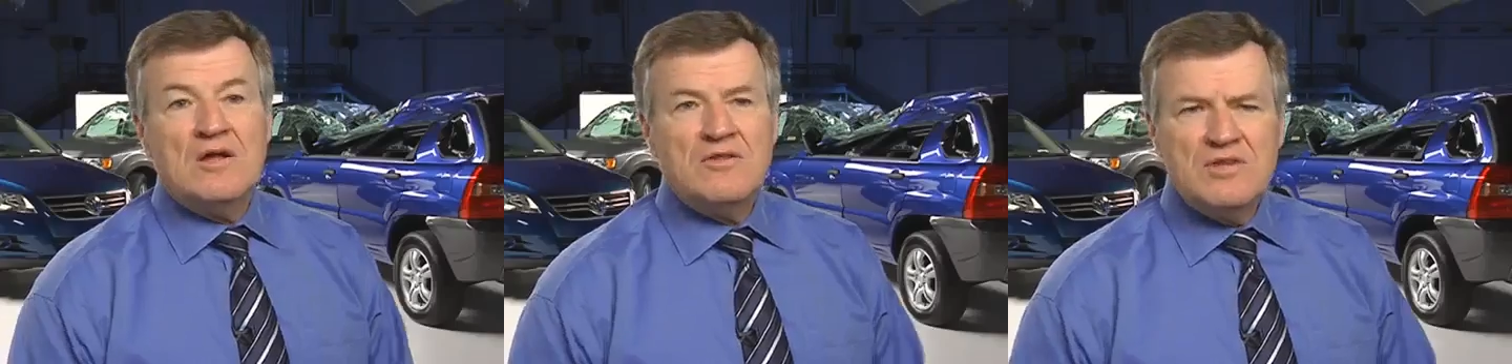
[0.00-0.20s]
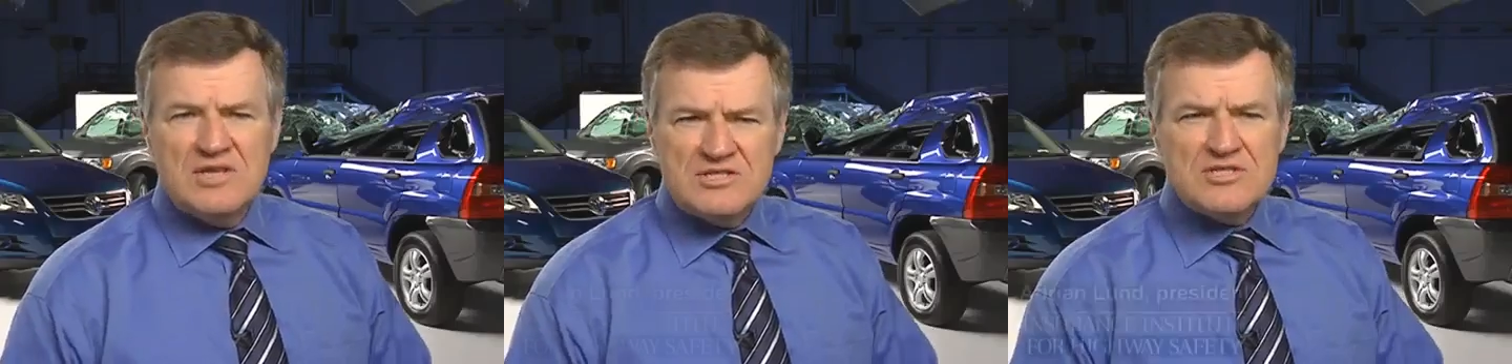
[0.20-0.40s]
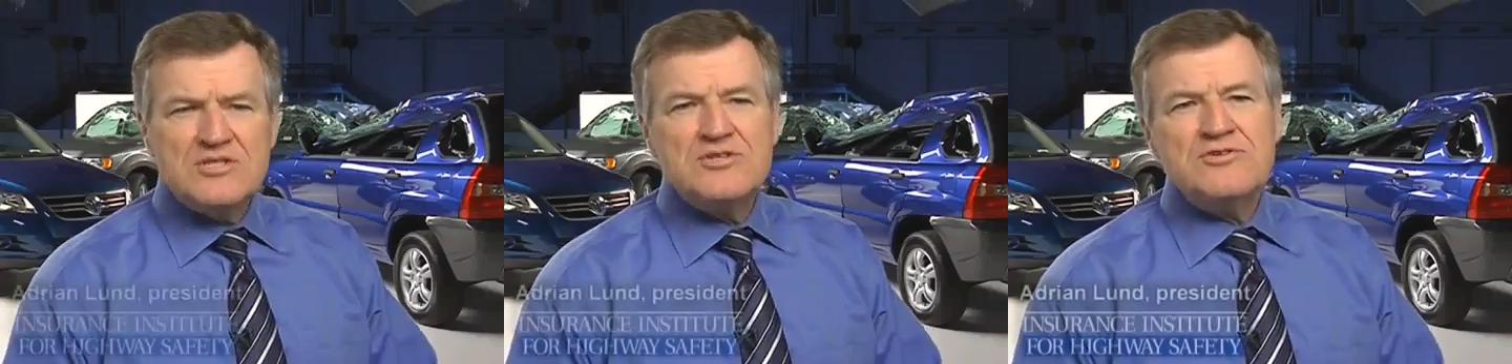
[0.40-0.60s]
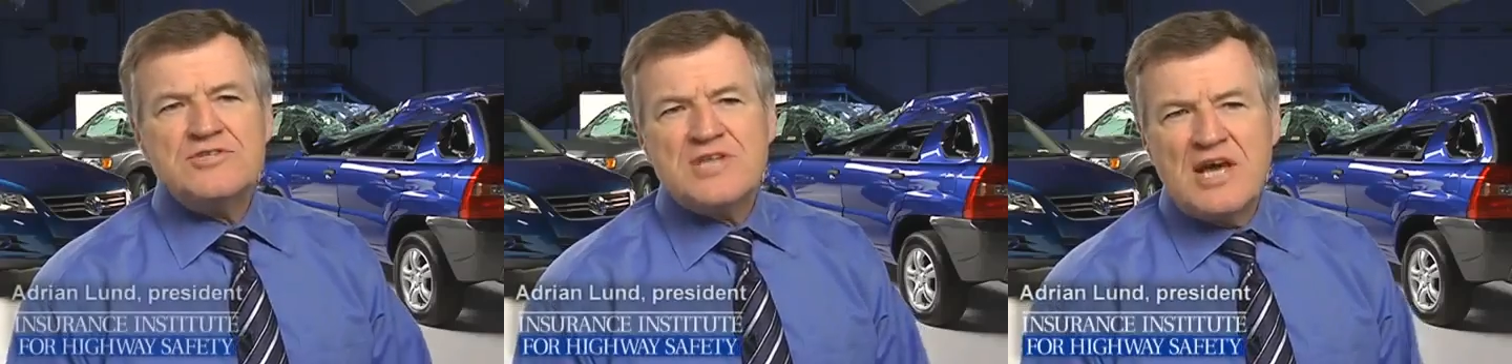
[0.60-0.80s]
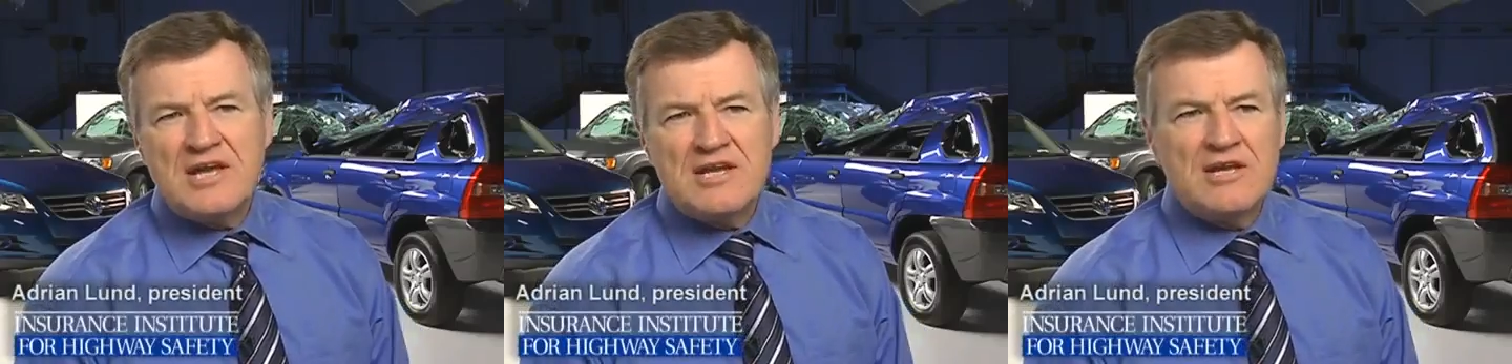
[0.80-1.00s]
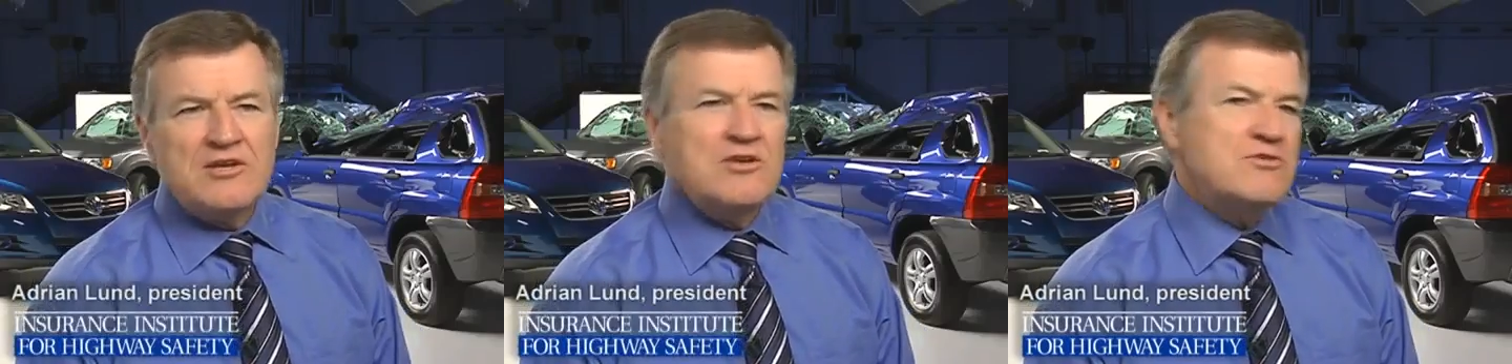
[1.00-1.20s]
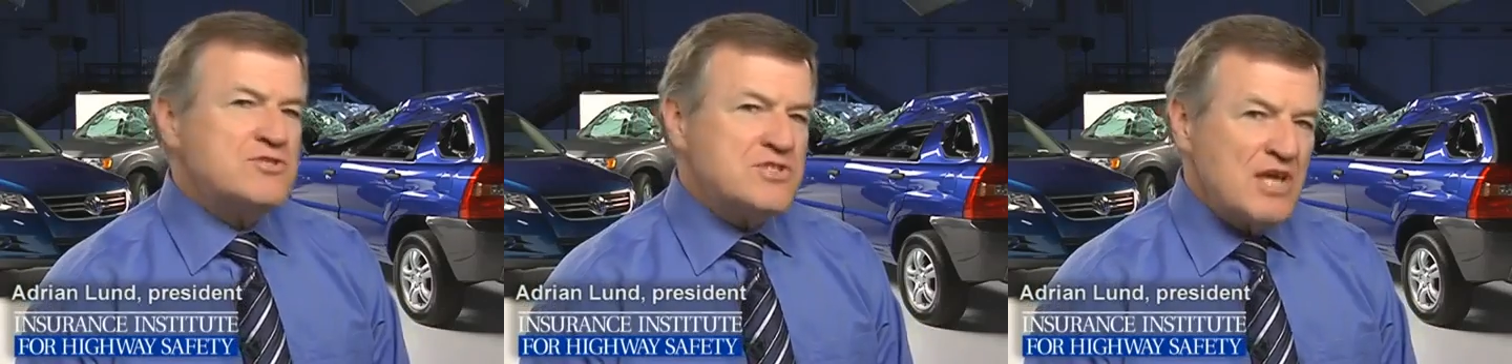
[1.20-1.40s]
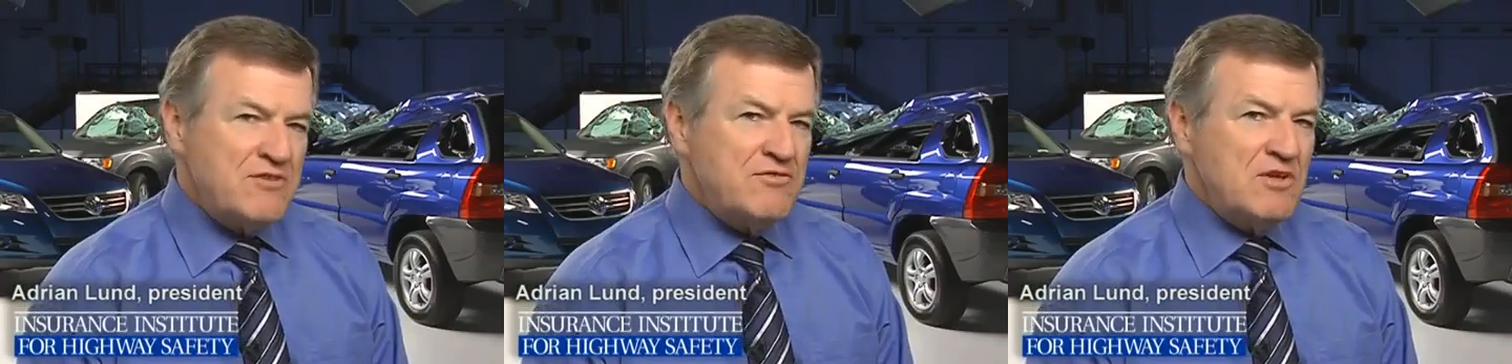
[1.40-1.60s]
The Institute is adding a new
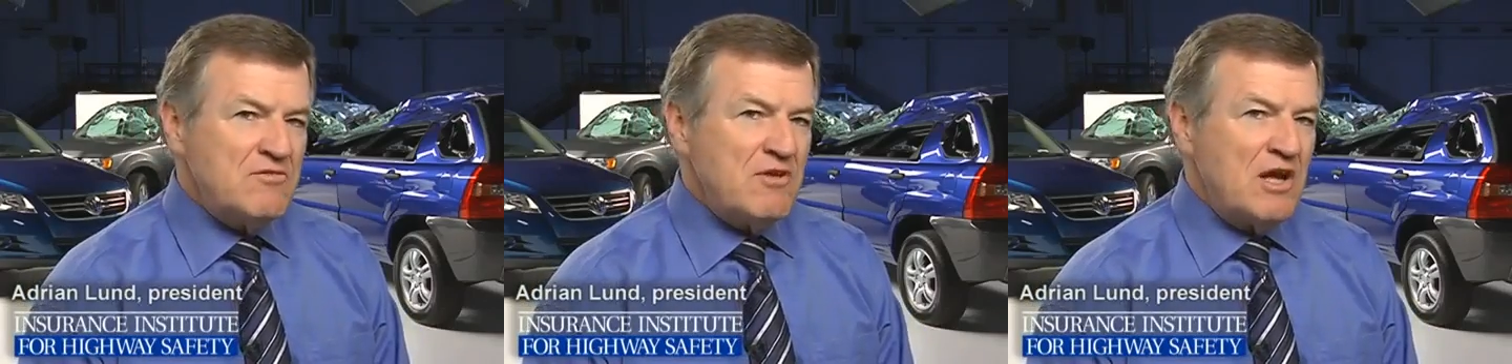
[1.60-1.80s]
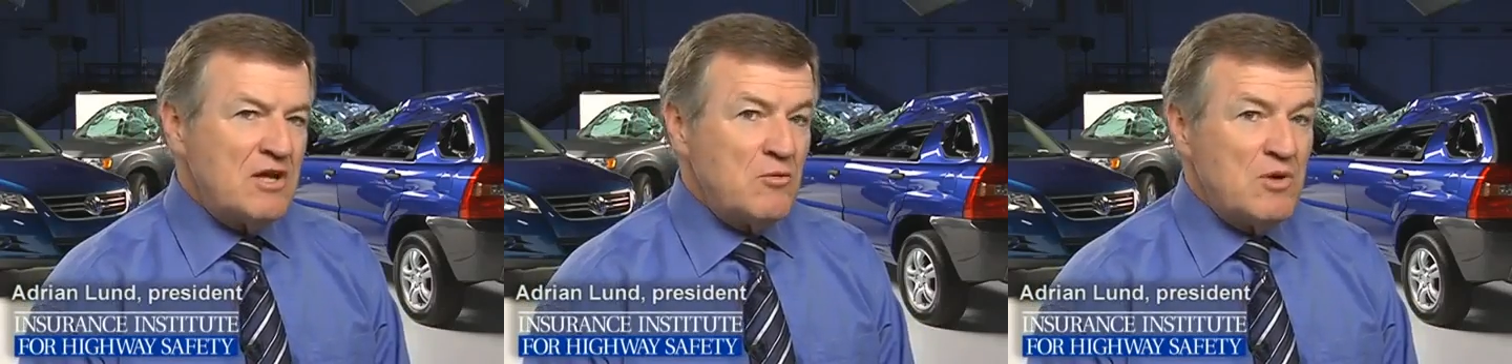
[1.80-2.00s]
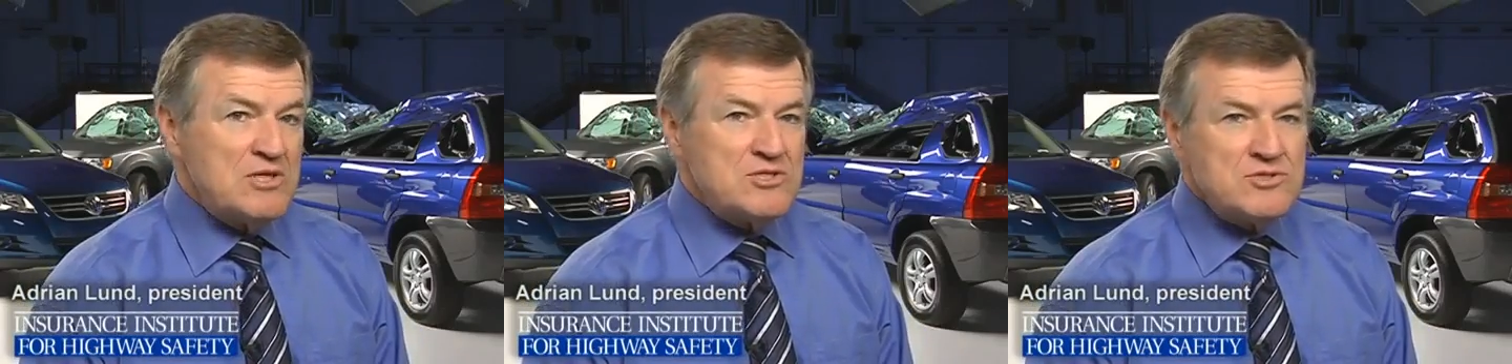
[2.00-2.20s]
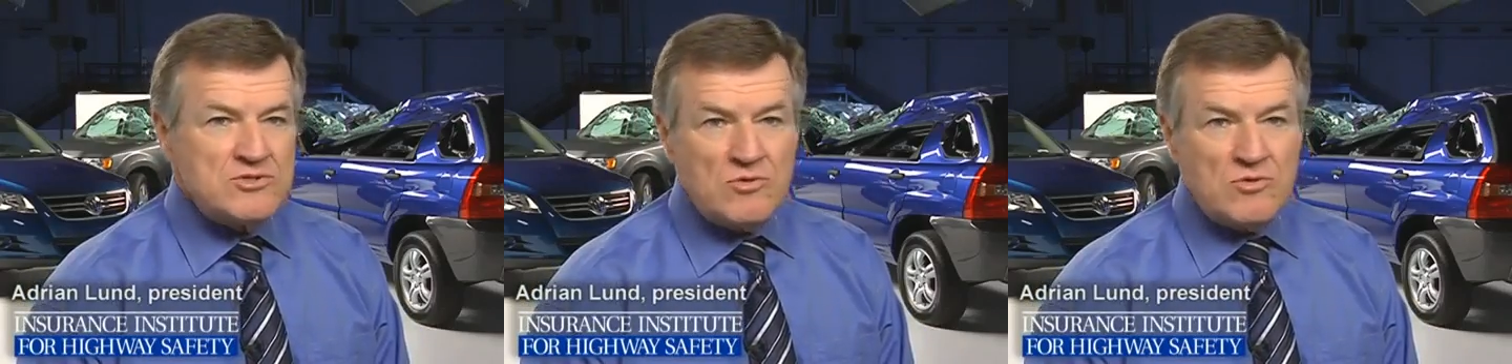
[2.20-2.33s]
safety evaluation